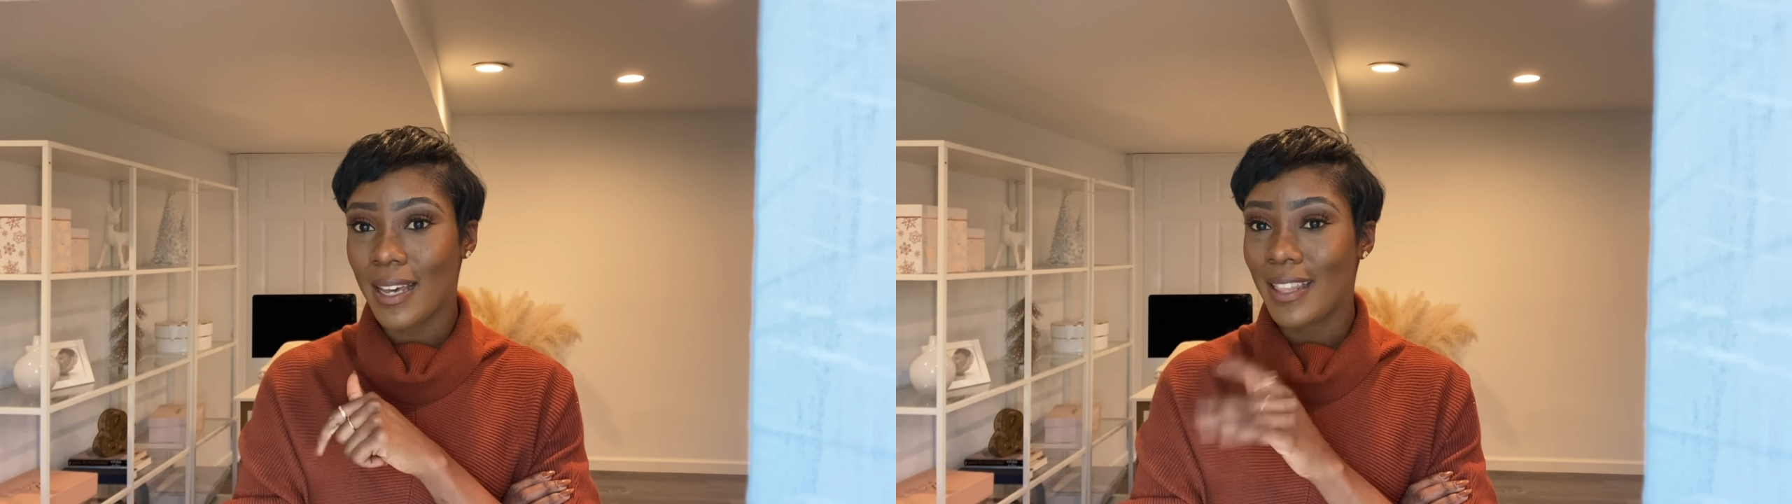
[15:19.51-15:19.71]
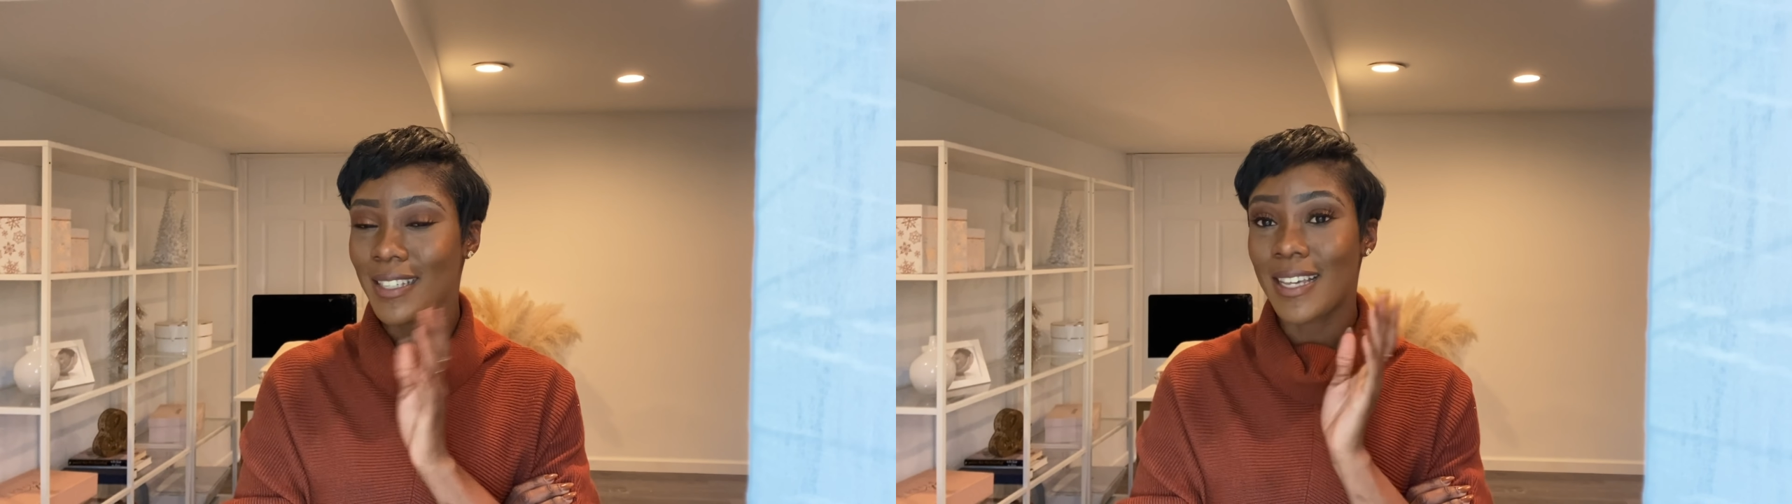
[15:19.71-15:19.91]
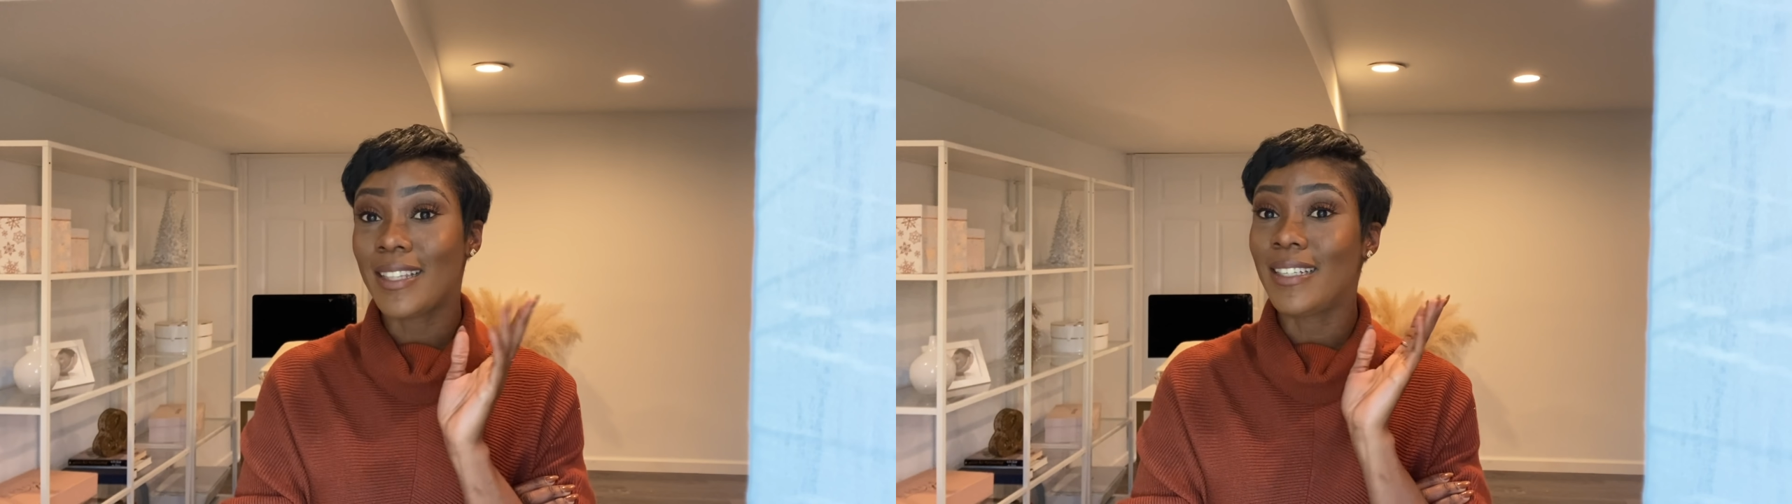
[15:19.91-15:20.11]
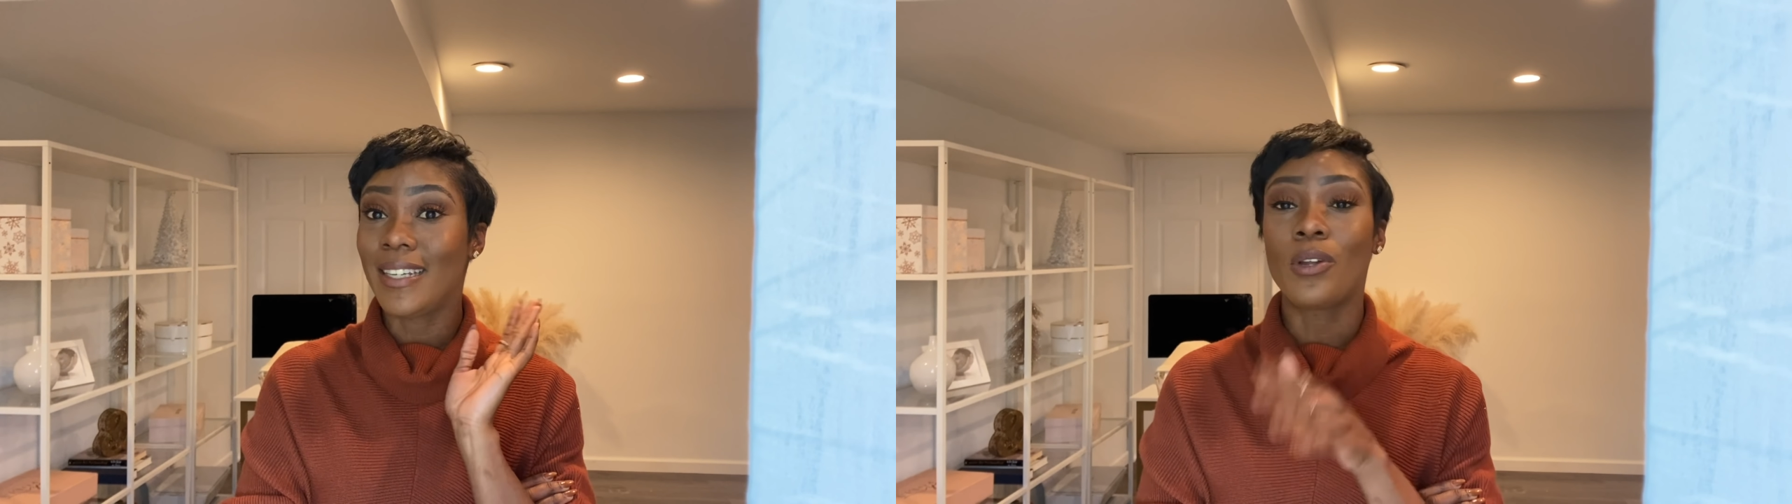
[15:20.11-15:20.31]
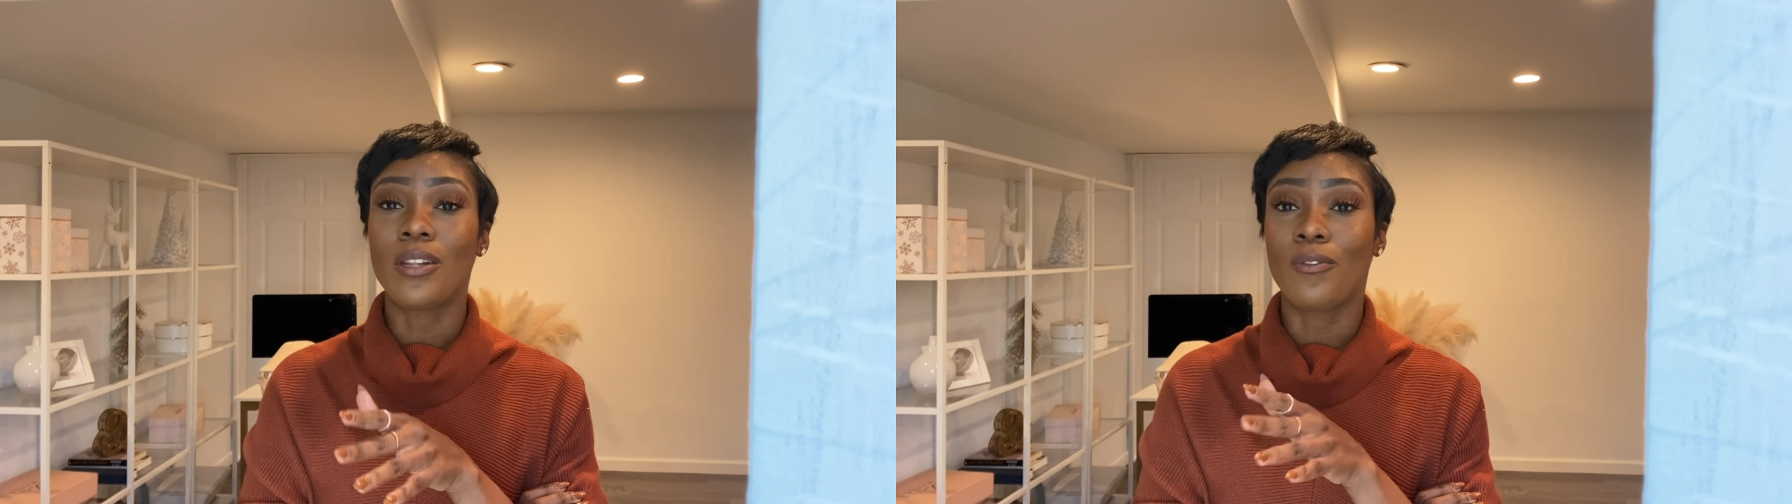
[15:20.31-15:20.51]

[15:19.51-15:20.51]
And they said they needed the